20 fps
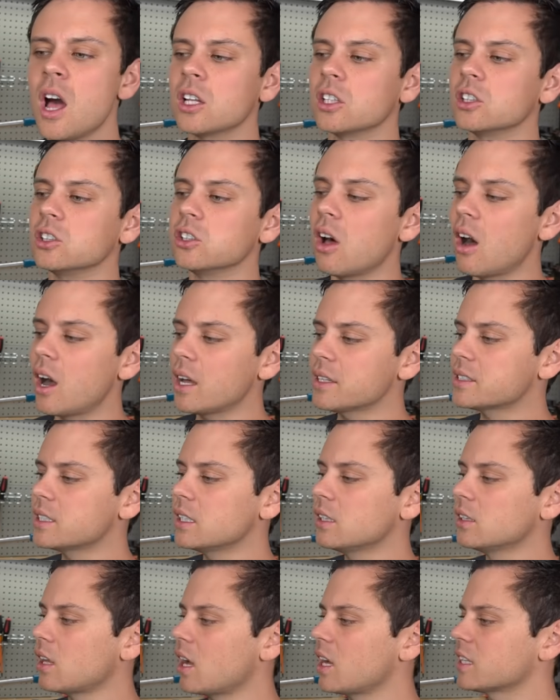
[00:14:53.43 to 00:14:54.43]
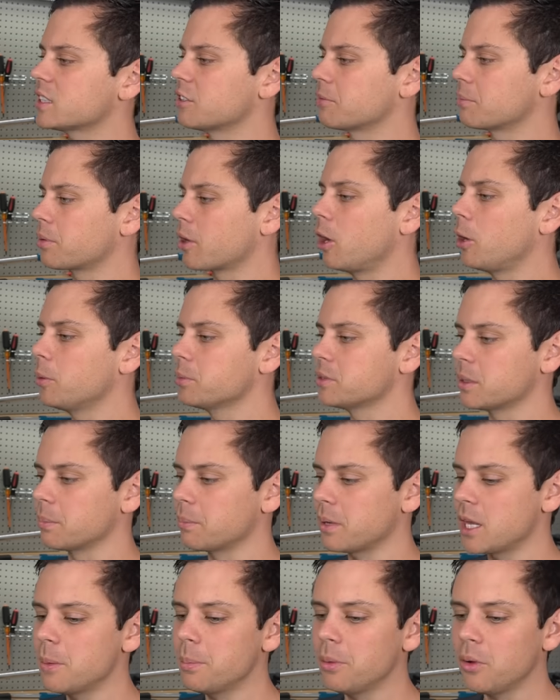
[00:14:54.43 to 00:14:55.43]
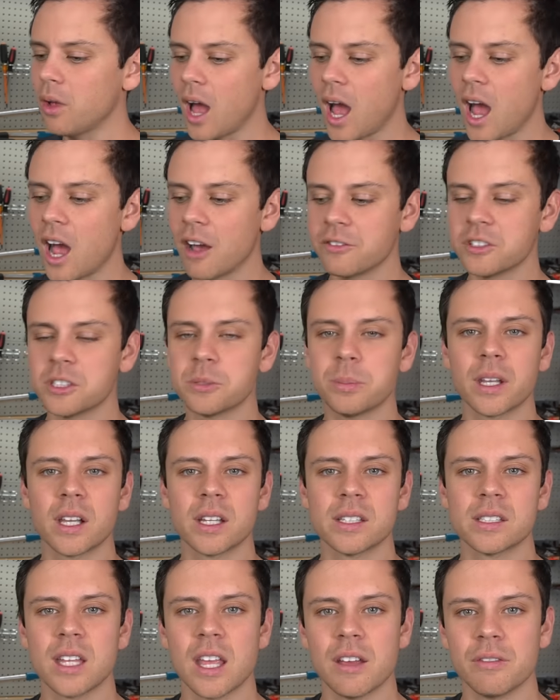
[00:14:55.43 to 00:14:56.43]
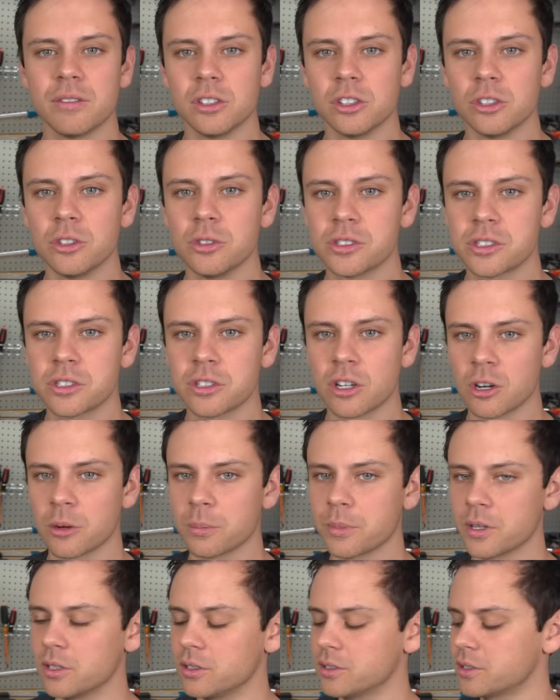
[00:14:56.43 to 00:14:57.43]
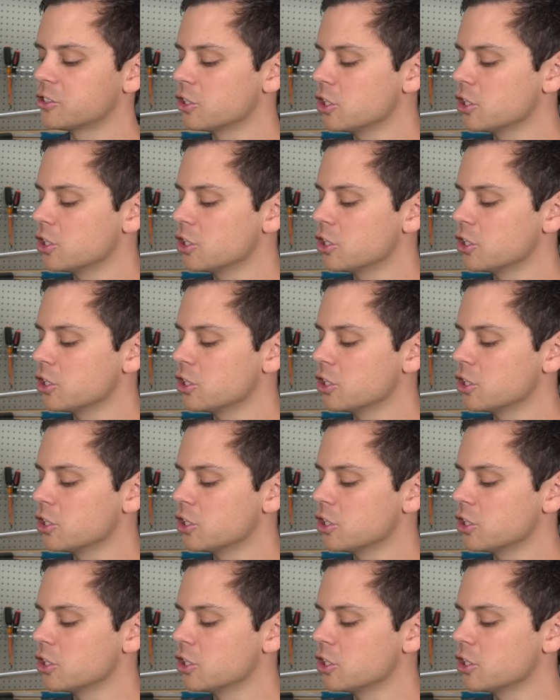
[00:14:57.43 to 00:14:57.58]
Lots and lots of problems that people have is because they have loose terminals.